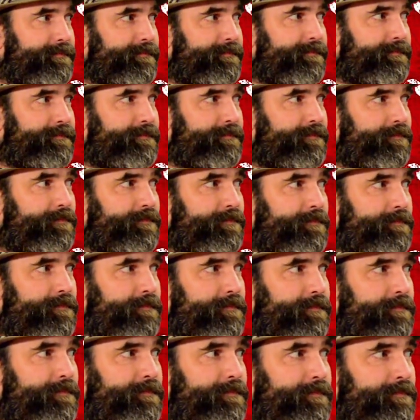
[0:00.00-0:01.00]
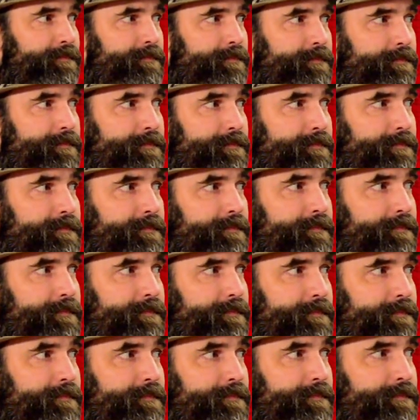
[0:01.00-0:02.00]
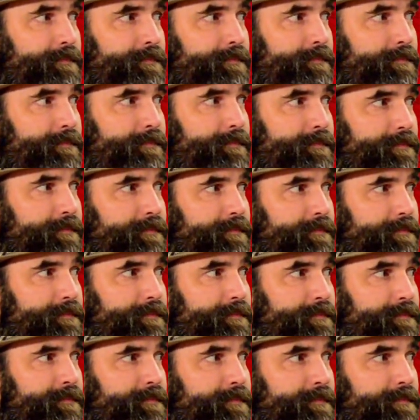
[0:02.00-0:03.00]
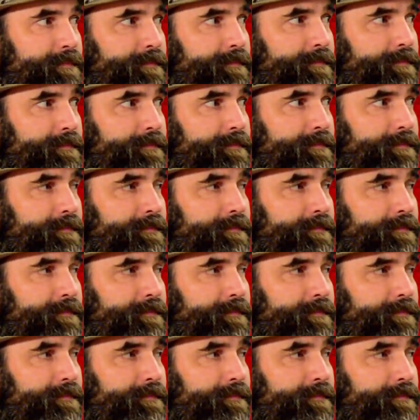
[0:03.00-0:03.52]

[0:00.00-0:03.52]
(not speaking)